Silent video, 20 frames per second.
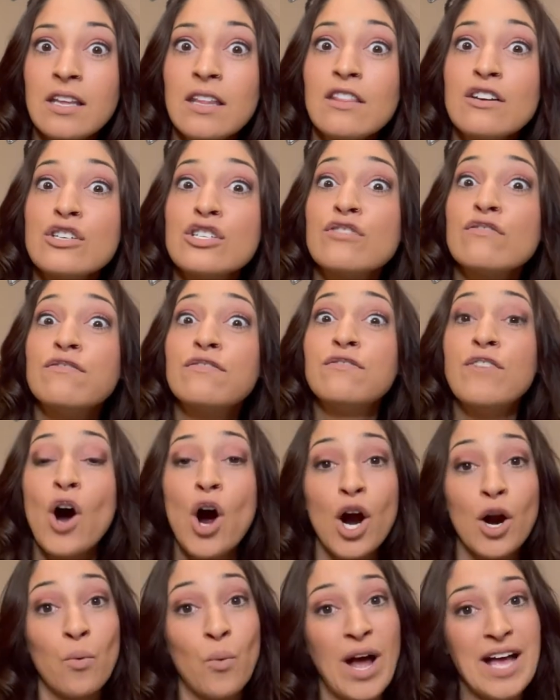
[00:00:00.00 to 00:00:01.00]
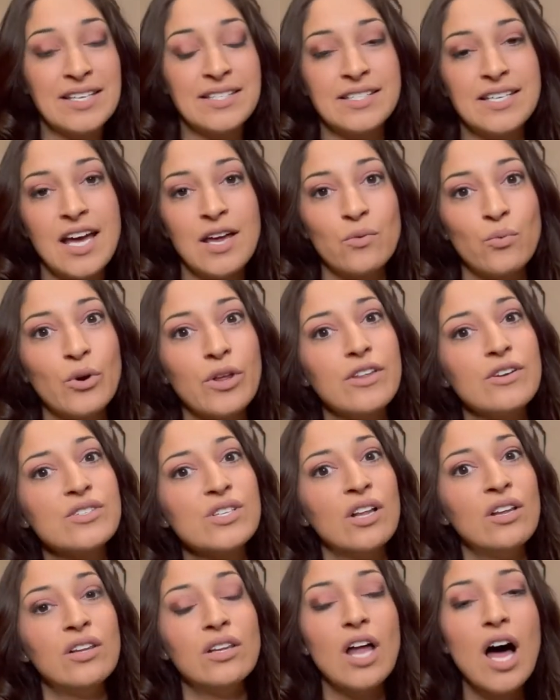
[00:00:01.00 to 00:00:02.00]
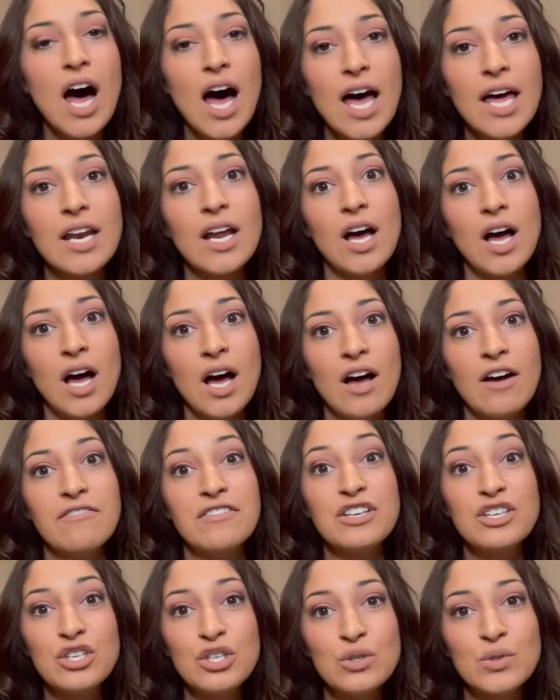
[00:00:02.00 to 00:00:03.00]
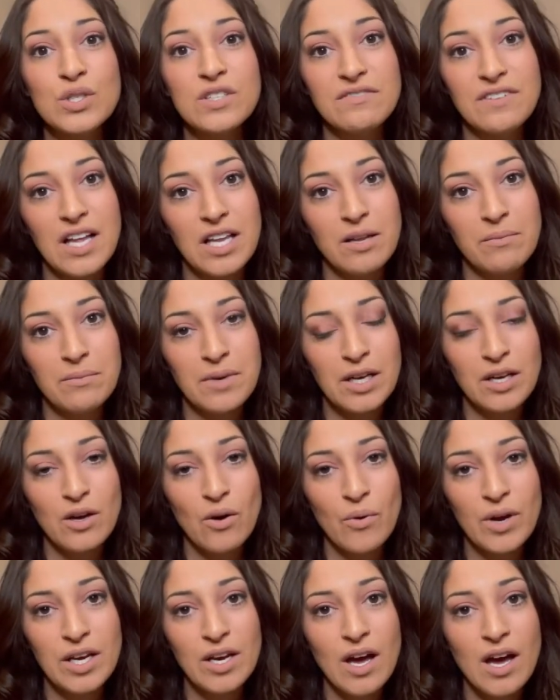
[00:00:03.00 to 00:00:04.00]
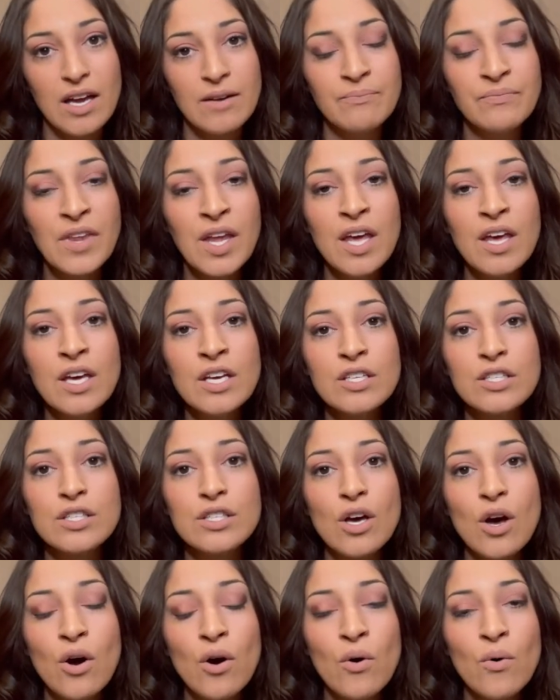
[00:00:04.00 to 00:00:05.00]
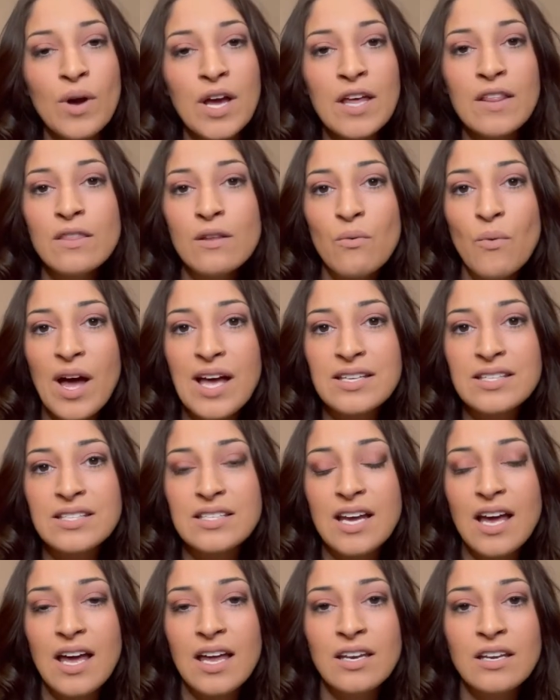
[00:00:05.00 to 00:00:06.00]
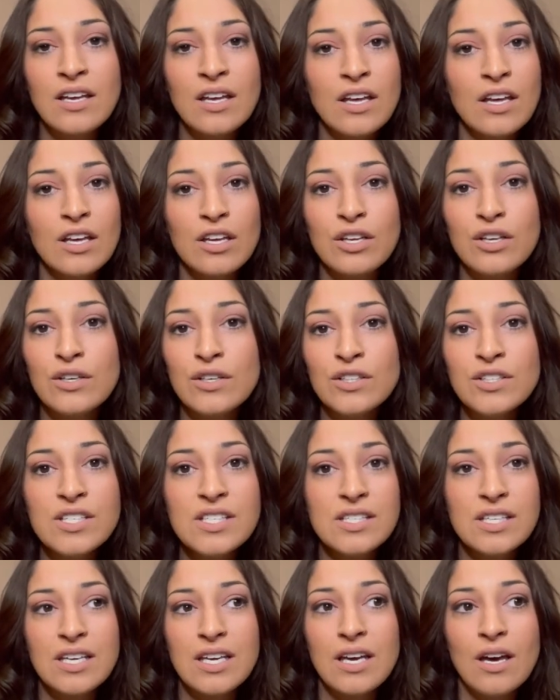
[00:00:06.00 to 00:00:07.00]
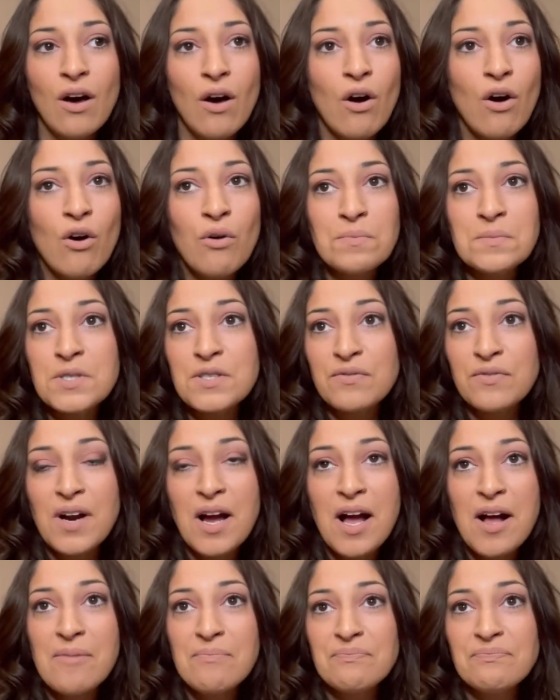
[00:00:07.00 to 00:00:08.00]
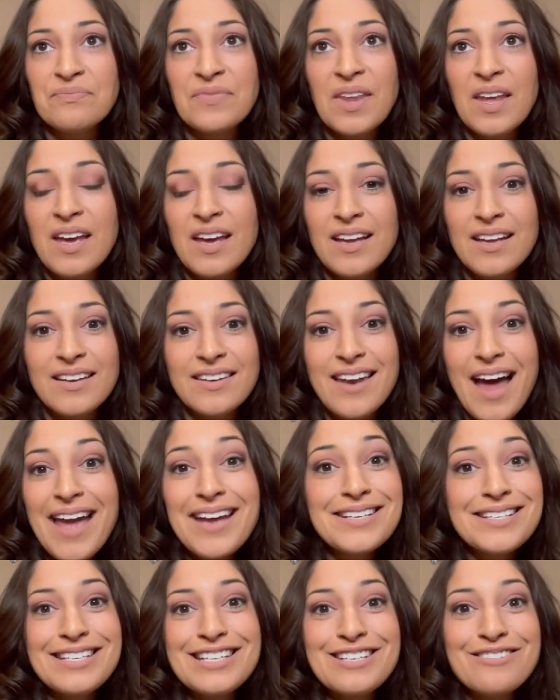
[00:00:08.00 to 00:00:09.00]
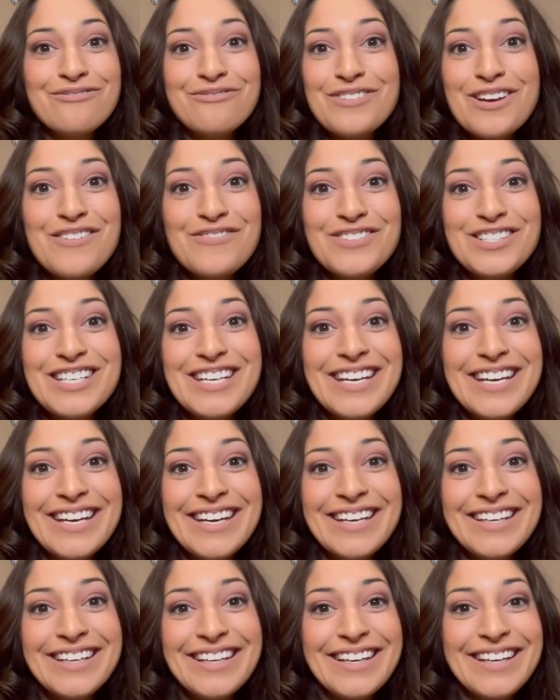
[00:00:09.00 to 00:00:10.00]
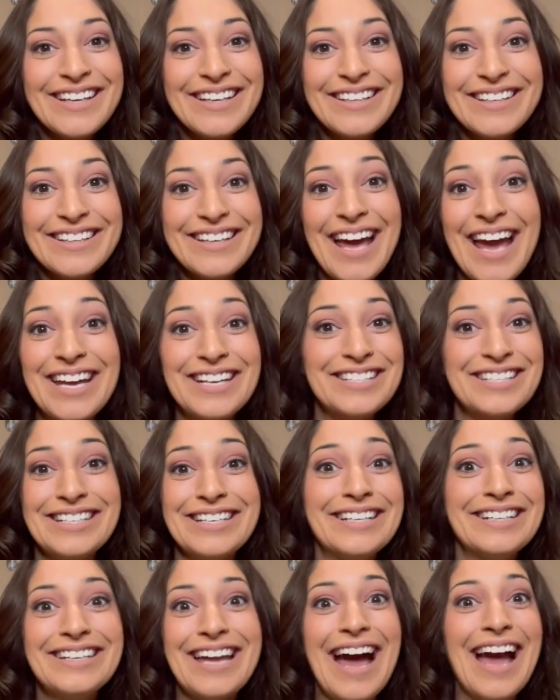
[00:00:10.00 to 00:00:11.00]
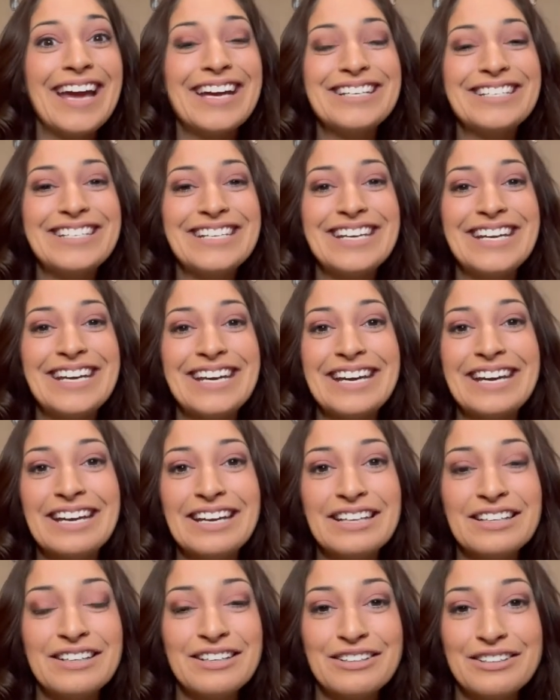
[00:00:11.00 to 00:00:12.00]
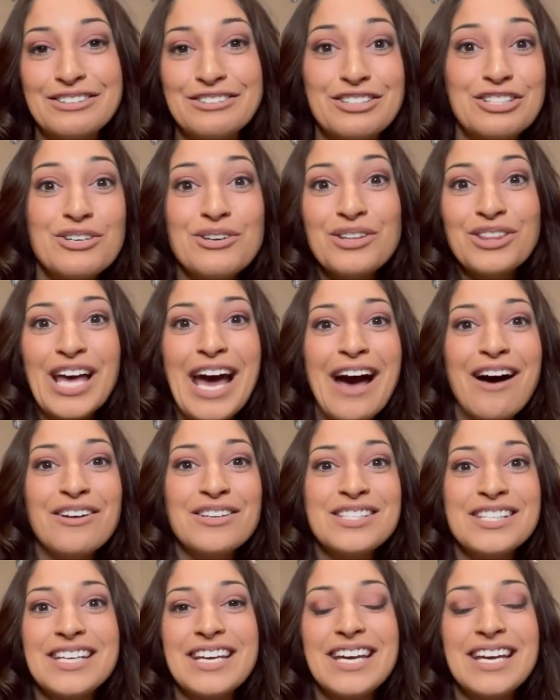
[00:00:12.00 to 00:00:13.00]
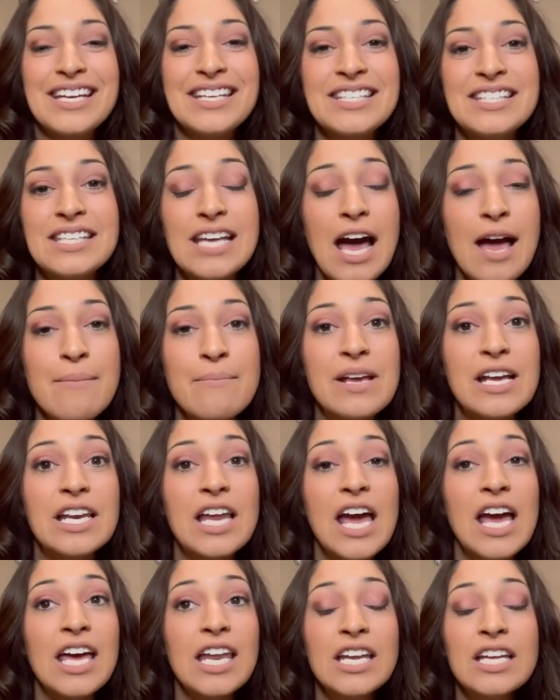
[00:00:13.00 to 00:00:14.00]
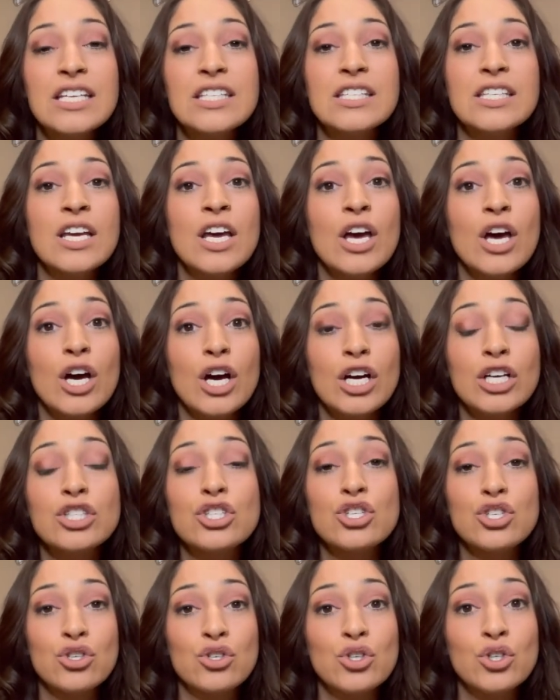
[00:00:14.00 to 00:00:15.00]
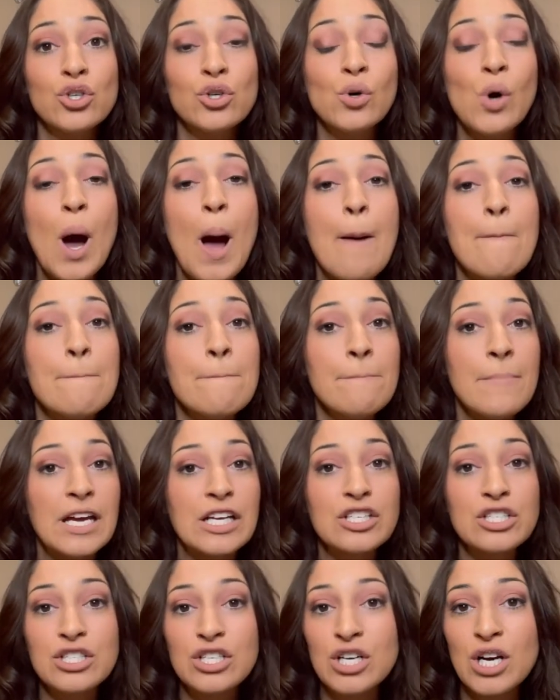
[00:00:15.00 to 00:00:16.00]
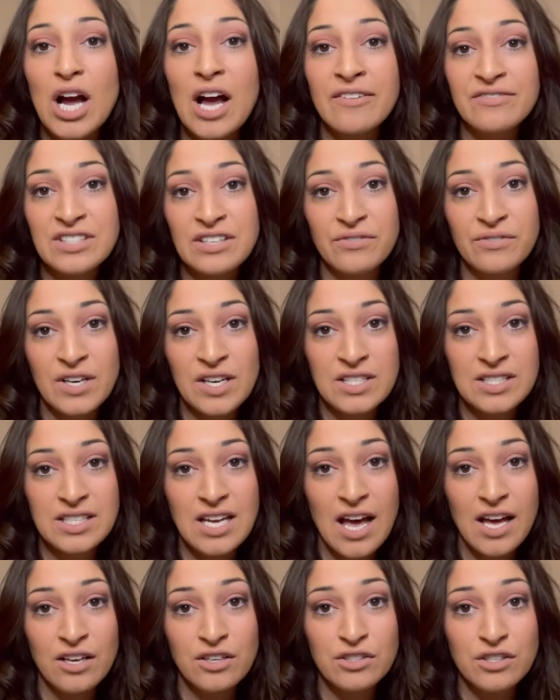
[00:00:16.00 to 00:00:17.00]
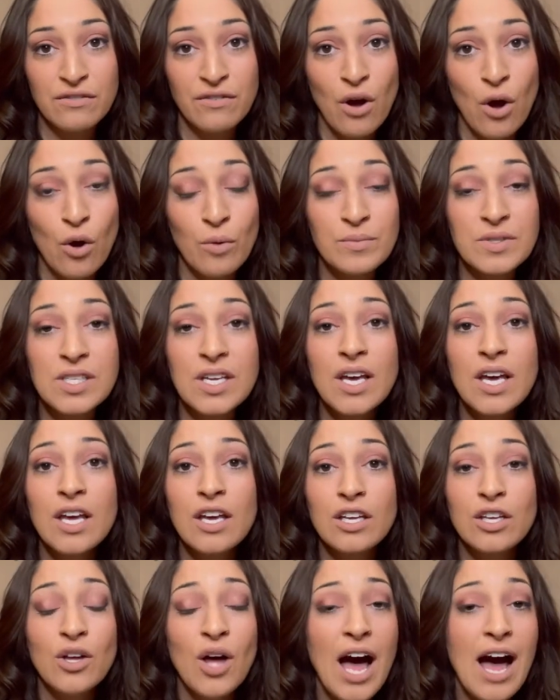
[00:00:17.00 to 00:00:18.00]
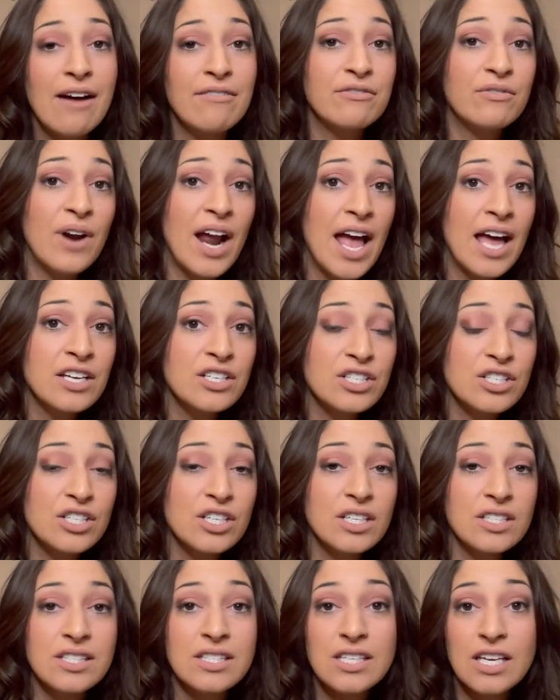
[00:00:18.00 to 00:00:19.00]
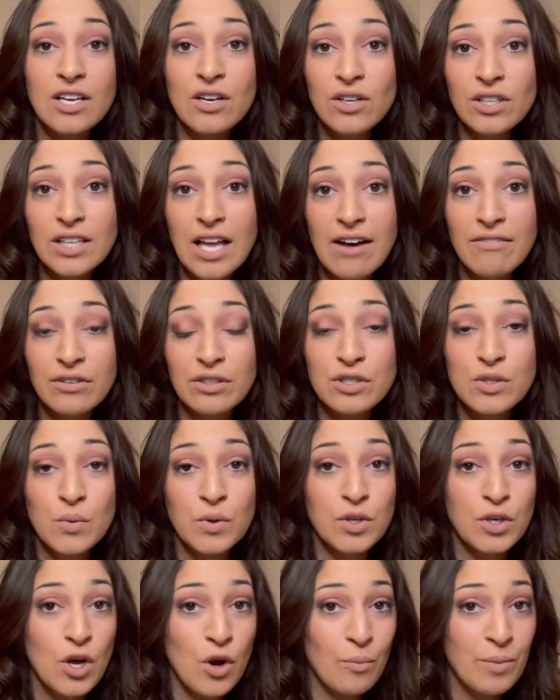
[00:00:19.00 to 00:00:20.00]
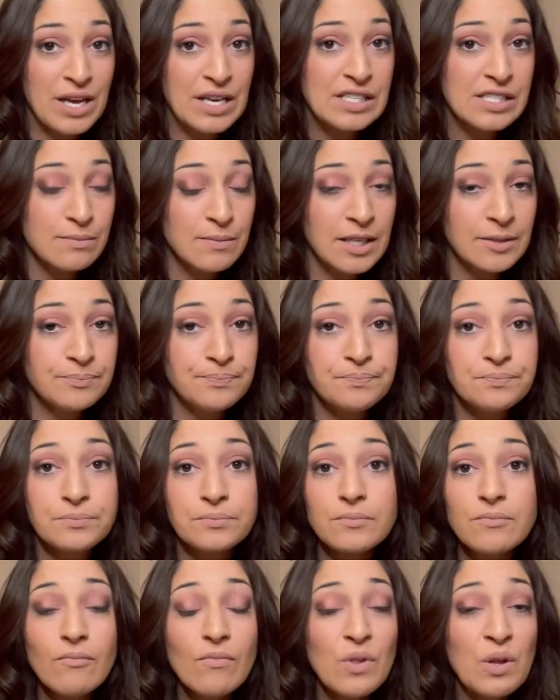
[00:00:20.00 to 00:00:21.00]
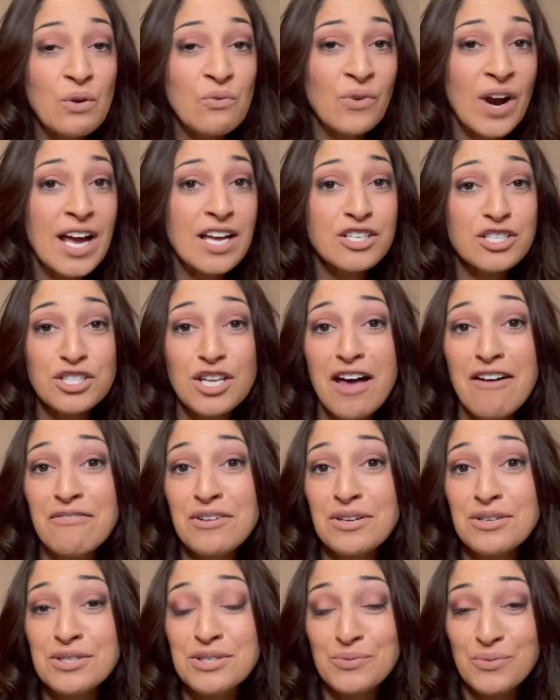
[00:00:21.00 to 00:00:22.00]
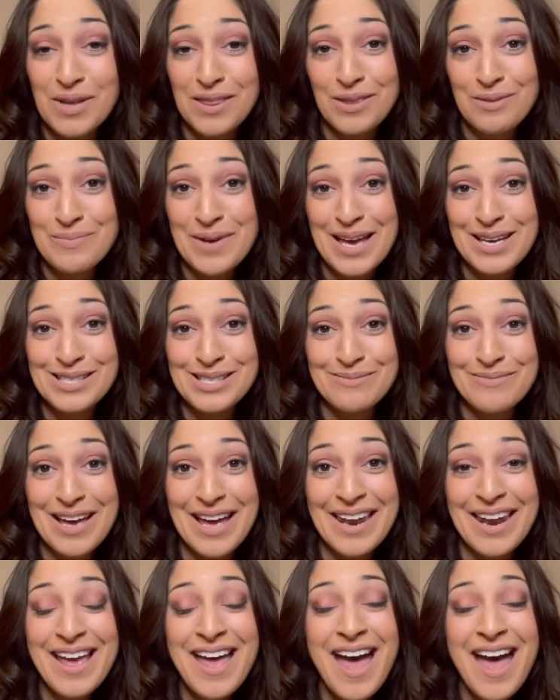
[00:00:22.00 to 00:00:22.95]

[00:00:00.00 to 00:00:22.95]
there's far West End where there's a lot of new development going on. So in the West End, you'll see homes from 1950 to 1990 to 2000s. I mean, it is a true mixture of different styles of homes. You'll have ranch single levels with no basement, ranch levels with a basement.